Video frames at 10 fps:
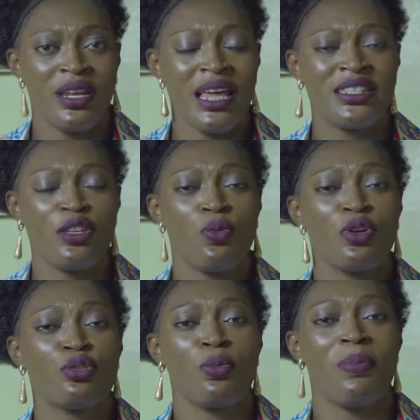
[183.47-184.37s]
Let's say you
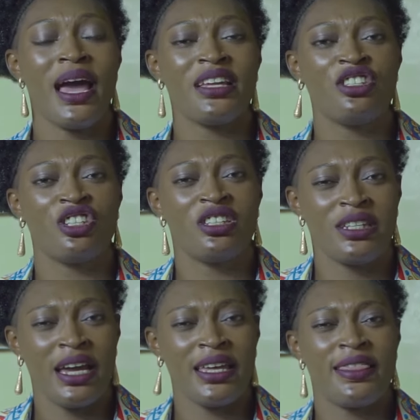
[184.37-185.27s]
want to buy ginger,